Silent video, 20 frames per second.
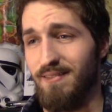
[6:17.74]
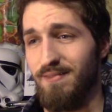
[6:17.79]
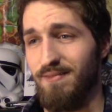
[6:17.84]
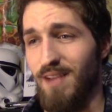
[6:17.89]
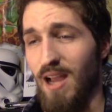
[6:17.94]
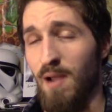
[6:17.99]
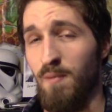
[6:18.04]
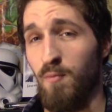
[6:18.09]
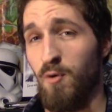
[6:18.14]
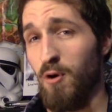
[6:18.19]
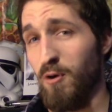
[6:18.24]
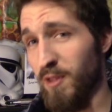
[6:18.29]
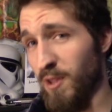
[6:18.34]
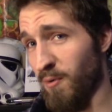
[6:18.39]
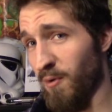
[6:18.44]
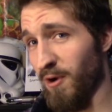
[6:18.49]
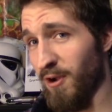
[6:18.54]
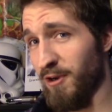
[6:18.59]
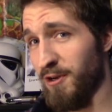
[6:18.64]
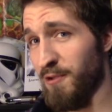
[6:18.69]
I'm currently
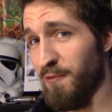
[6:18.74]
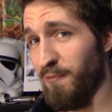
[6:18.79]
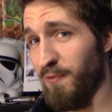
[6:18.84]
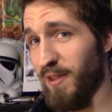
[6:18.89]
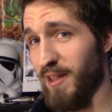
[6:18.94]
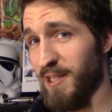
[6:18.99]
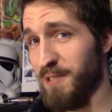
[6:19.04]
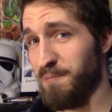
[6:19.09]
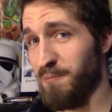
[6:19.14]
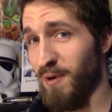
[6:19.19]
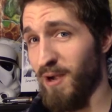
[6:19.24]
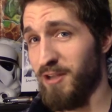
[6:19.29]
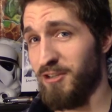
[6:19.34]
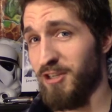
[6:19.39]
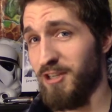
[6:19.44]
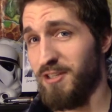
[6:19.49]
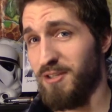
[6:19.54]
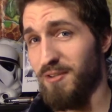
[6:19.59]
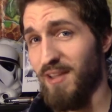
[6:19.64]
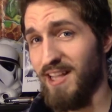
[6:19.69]
working on a freelance
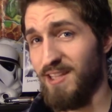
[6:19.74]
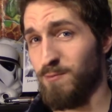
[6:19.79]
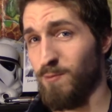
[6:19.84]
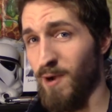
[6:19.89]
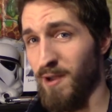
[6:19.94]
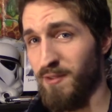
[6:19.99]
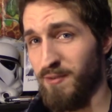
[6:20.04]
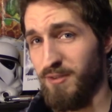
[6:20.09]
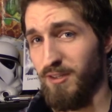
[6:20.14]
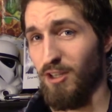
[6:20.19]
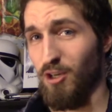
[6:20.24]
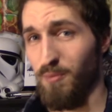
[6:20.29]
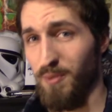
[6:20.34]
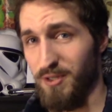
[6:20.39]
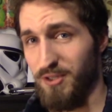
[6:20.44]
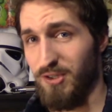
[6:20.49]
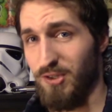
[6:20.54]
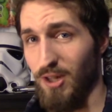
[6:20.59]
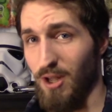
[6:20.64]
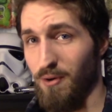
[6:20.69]
project, so that's why there's a little
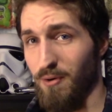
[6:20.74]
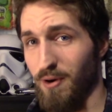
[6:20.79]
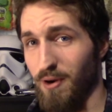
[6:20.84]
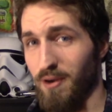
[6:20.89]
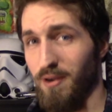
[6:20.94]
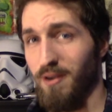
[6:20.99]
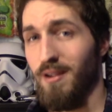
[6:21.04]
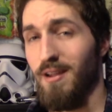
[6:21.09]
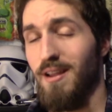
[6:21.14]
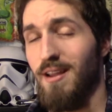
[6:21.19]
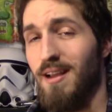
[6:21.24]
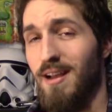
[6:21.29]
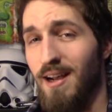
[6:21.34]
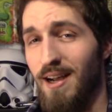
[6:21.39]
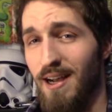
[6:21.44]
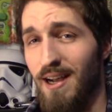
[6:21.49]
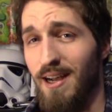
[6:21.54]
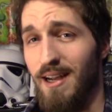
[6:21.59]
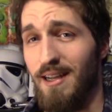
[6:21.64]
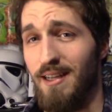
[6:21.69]
bit slower
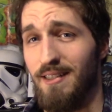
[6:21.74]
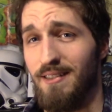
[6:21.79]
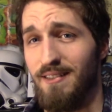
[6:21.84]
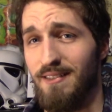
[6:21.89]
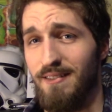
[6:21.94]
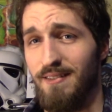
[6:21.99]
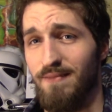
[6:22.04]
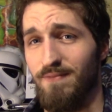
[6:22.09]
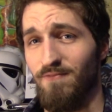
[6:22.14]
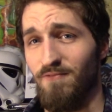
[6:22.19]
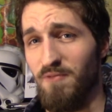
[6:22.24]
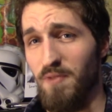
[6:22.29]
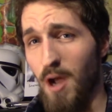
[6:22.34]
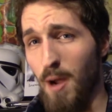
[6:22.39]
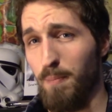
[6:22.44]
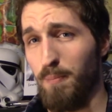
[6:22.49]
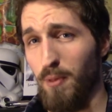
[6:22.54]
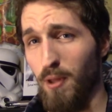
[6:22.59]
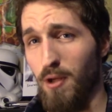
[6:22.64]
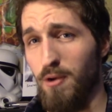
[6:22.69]

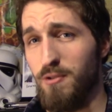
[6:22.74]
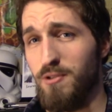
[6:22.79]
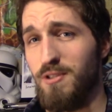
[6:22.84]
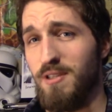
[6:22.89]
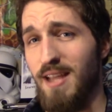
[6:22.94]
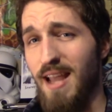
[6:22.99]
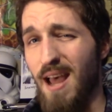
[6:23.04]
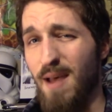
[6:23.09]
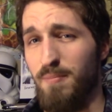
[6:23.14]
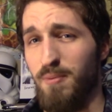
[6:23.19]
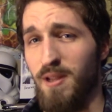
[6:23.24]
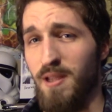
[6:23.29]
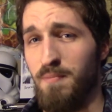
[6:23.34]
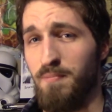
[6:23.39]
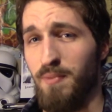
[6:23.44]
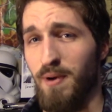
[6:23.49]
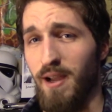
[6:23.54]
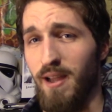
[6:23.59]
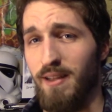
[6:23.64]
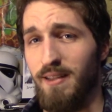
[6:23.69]
uploads happening,
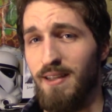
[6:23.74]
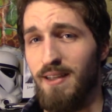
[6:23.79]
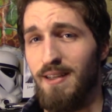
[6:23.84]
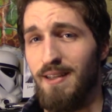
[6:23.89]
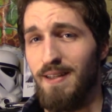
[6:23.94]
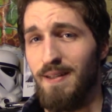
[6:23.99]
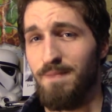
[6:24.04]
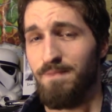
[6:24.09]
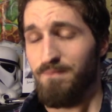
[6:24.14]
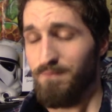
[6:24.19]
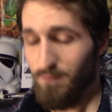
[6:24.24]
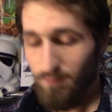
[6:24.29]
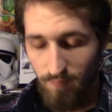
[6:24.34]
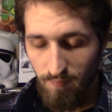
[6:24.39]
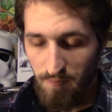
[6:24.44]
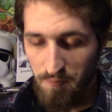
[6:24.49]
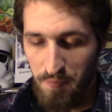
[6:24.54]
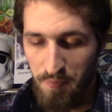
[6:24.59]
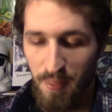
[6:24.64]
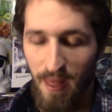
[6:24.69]
but
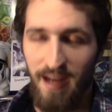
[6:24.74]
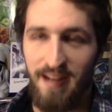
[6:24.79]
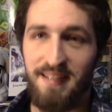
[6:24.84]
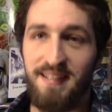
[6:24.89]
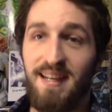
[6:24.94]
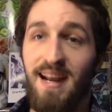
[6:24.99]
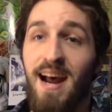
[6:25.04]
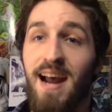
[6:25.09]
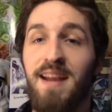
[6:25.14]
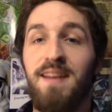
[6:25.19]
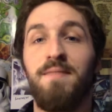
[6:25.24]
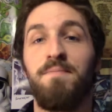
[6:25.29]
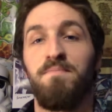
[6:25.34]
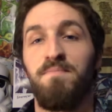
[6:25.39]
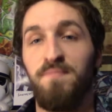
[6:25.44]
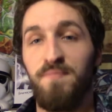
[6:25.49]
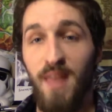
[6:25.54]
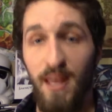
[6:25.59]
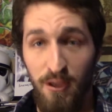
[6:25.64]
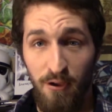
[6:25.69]
that aside,
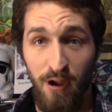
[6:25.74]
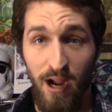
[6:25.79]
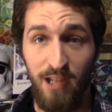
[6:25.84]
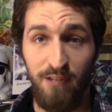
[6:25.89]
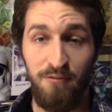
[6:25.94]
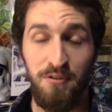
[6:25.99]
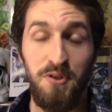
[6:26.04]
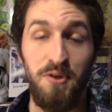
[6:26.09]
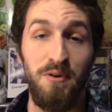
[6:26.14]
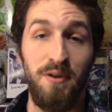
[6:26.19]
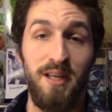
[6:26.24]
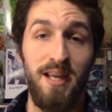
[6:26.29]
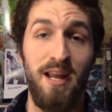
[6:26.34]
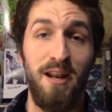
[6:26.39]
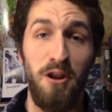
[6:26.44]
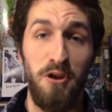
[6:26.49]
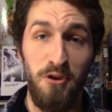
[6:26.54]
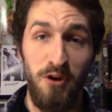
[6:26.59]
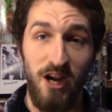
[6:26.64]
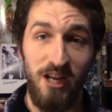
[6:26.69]
thank you guys for tuning
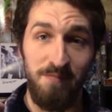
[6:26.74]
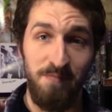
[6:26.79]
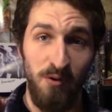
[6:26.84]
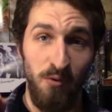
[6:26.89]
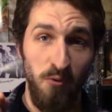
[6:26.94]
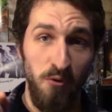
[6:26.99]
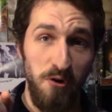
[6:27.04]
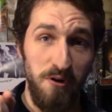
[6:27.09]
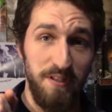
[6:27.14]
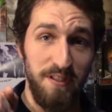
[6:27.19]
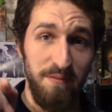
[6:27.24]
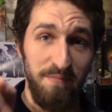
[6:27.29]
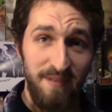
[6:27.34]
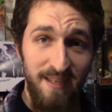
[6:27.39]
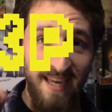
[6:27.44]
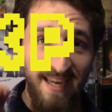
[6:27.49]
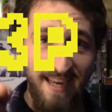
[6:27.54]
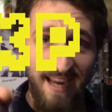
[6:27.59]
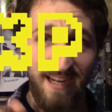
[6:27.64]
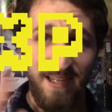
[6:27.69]
in. You guys have been awarded some
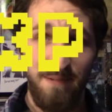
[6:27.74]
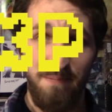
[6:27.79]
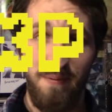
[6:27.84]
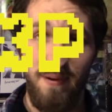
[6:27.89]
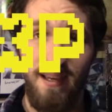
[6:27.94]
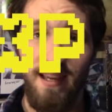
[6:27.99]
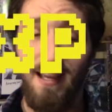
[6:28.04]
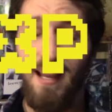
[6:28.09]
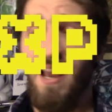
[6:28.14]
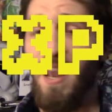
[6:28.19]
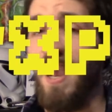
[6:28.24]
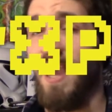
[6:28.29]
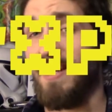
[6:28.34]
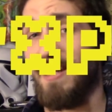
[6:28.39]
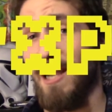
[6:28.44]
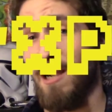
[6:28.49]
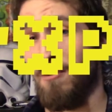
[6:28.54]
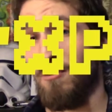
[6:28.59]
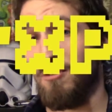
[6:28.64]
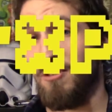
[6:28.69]
Geek XP, and
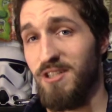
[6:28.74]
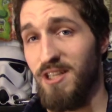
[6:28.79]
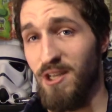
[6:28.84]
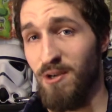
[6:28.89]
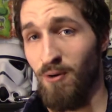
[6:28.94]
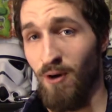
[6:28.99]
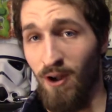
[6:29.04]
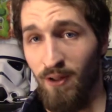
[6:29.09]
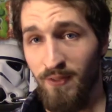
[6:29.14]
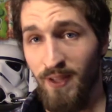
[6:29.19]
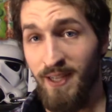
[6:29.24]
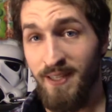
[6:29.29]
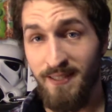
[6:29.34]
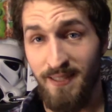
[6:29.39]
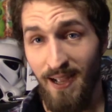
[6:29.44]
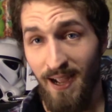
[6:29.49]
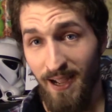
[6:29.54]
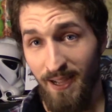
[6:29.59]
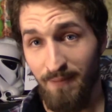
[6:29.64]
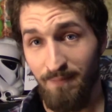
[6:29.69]
I will see you all next
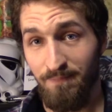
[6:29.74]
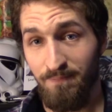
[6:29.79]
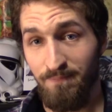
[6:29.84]
time.